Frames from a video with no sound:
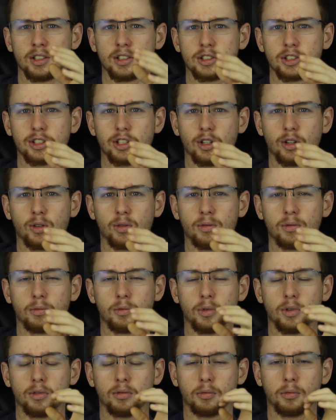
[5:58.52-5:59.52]
So
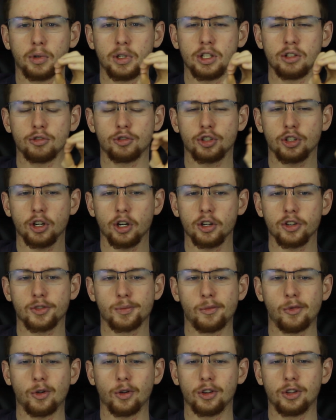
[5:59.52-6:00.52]
when you charge
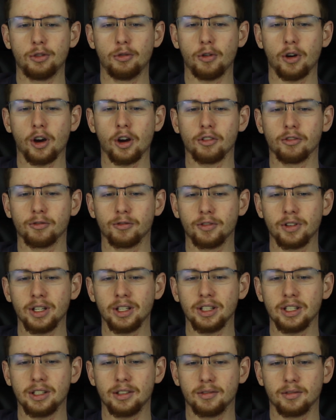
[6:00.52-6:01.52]
more, you are
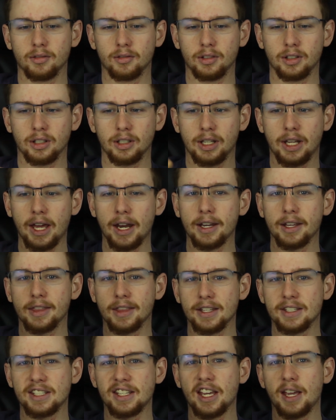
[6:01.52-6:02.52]
really getting
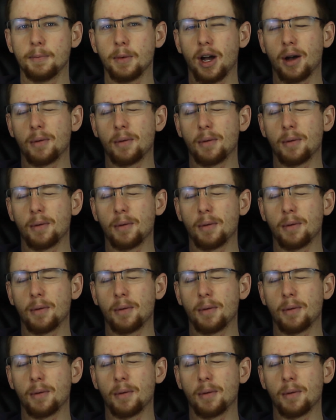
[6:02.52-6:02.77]
the same